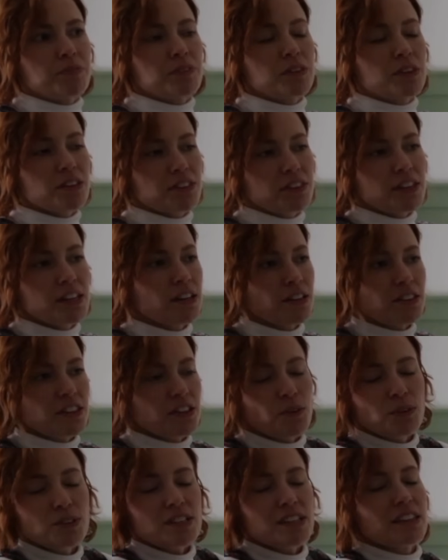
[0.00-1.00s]
the
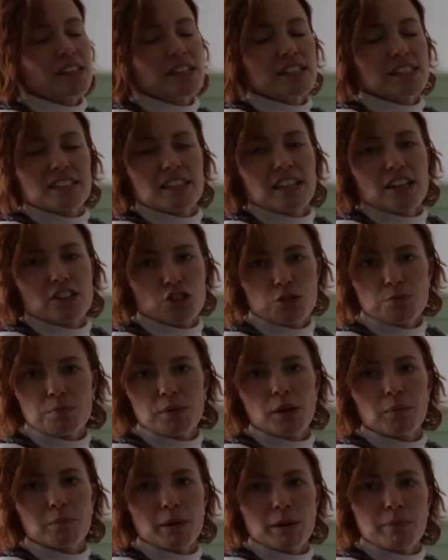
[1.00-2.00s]
only things that should be
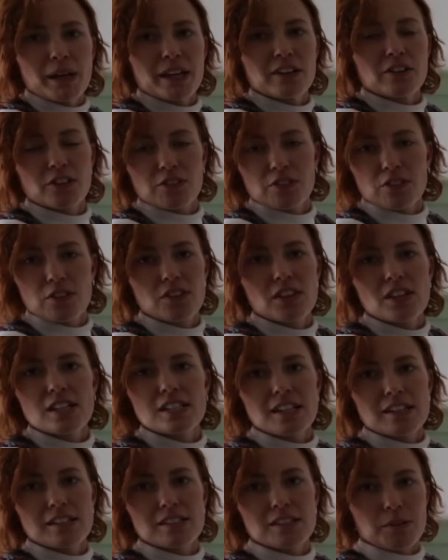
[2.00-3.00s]
on my bed are the things
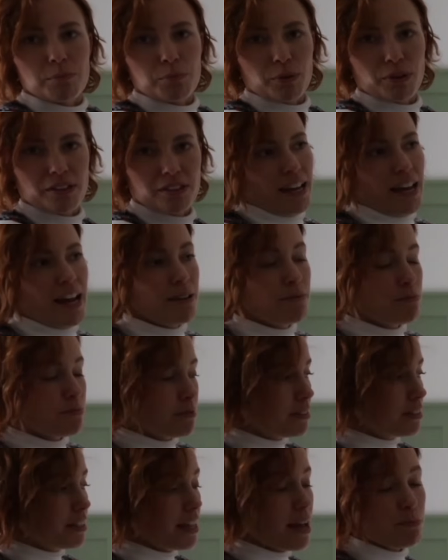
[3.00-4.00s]
I sleep with. And
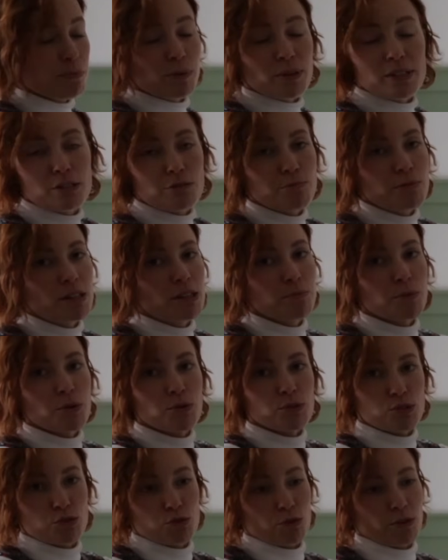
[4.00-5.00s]
that brings me the
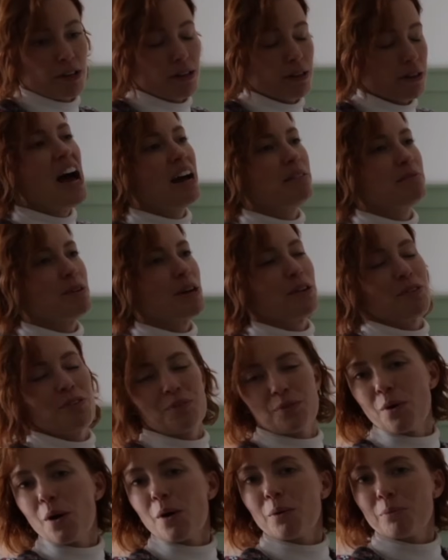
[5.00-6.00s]
most joy. I'm not a
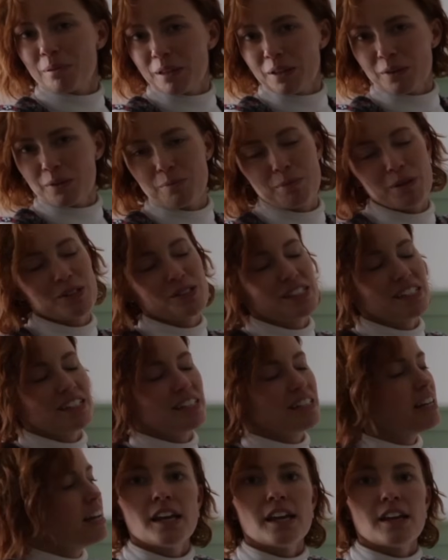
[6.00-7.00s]
throw pillow
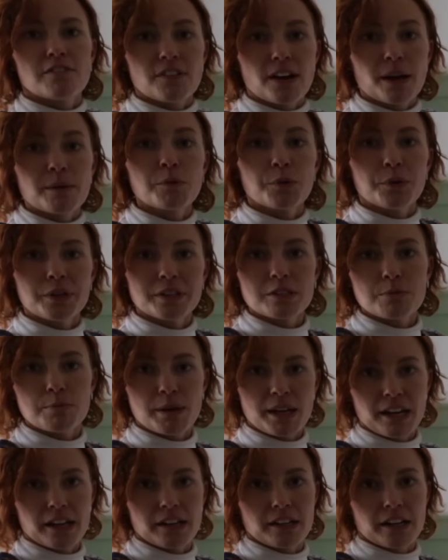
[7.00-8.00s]
person. If I'm going to
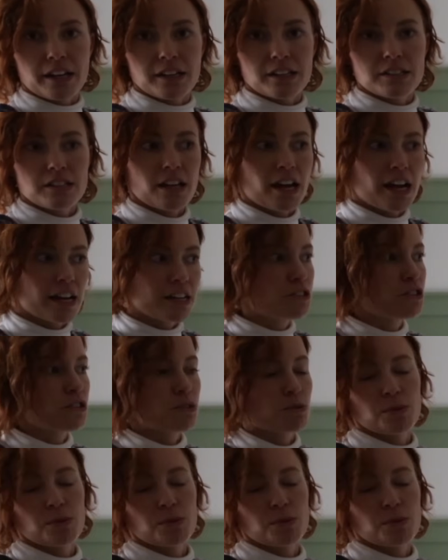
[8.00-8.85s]
bed at night, I just